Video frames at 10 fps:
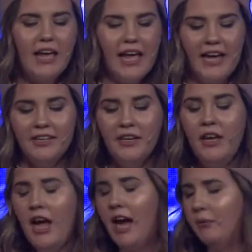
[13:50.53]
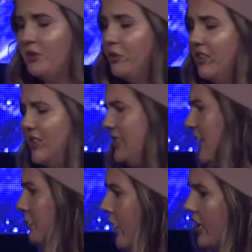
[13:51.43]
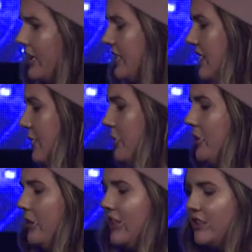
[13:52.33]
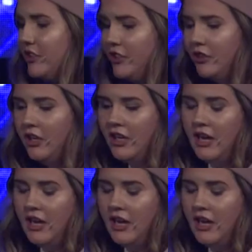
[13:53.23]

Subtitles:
And I was going to the same parties that they were going to.